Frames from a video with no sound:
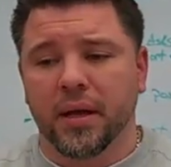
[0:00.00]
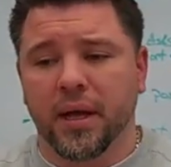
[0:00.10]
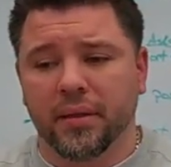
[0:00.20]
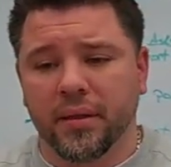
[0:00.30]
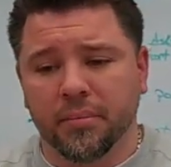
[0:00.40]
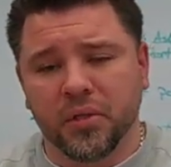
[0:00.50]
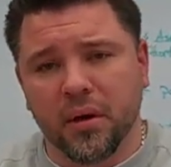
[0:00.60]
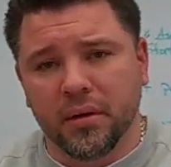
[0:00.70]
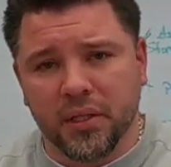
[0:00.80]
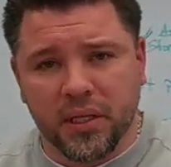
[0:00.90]
I'm
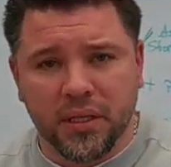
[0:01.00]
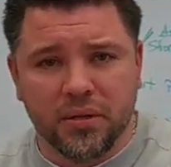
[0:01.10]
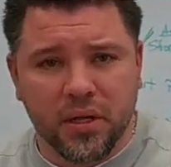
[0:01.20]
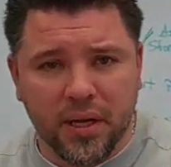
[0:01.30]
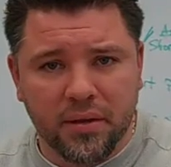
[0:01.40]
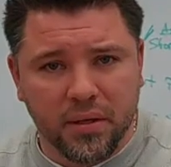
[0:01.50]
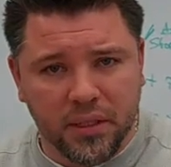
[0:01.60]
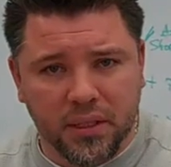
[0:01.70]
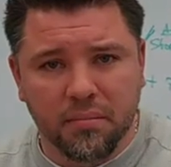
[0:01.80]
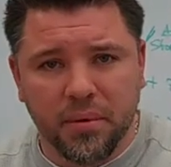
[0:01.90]
starting to see a change
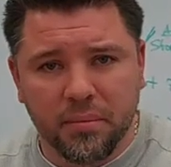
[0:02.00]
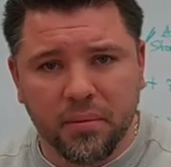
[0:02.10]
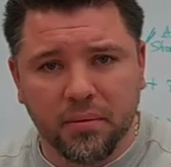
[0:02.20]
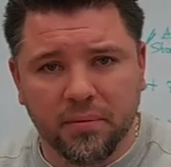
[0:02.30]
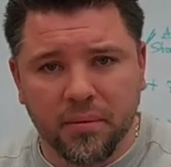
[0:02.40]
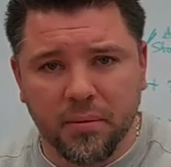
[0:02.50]
in some people